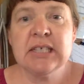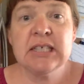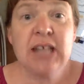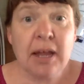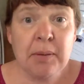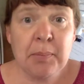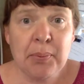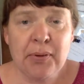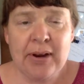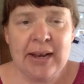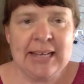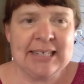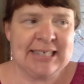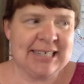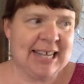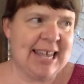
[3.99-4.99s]

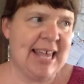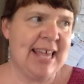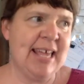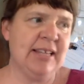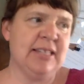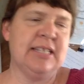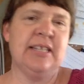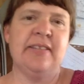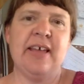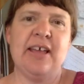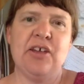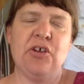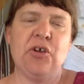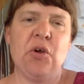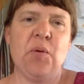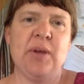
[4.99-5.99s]
Sunprint kit that
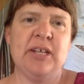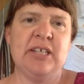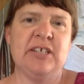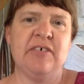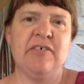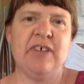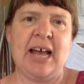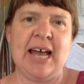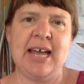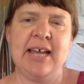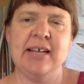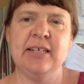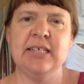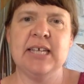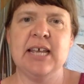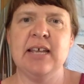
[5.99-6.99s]
you're going to
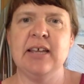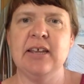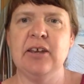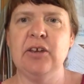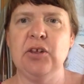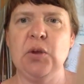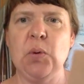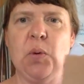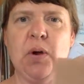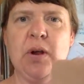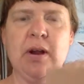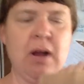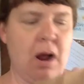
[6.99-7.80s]
find in your